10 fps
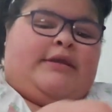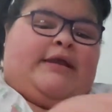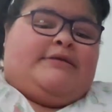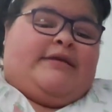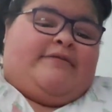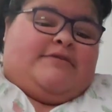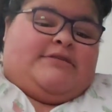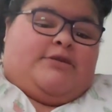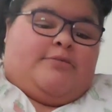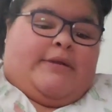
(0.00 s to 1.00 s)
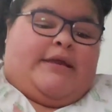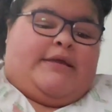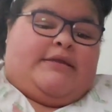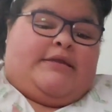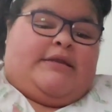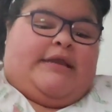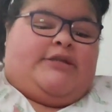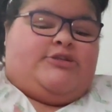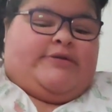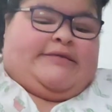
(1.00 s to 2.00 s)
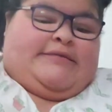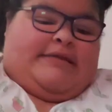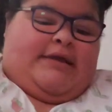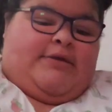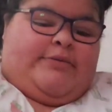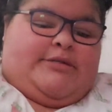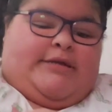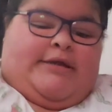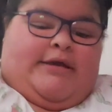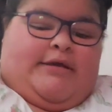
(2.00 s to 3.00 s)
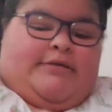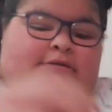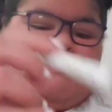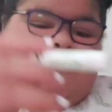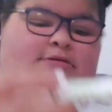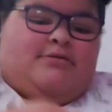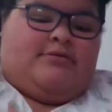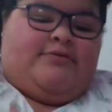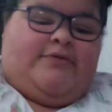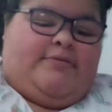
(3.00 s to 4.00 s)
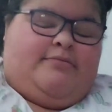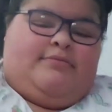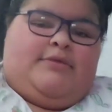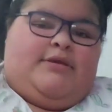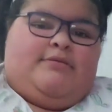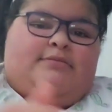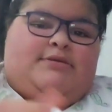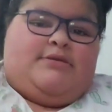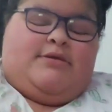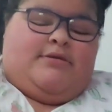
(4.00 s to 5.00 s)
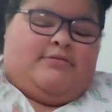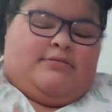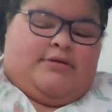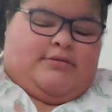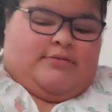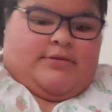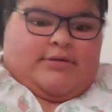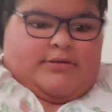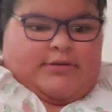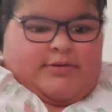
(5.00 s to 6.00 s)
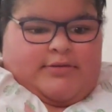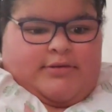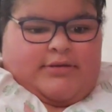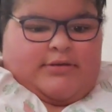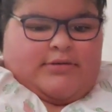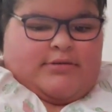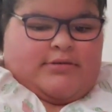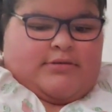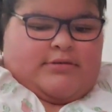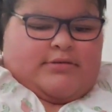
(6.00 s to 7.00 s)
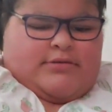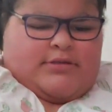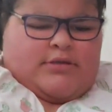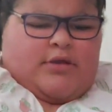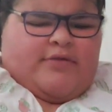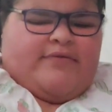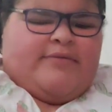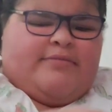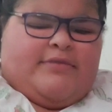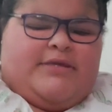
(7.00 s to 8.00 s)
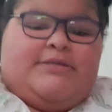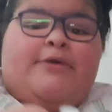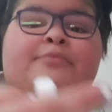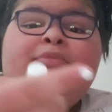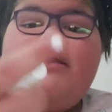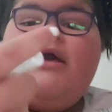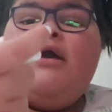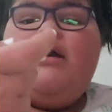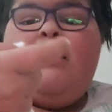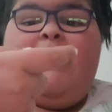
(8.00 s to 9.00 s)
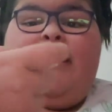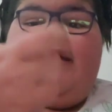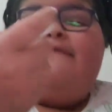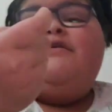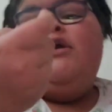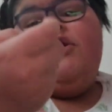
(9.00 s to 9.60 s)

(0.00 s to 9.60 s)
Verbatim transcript: Next, I have this little brand, Naturistic, which I got from Amazon. Yeah, okay, anyway. This is all of them. I think so. I have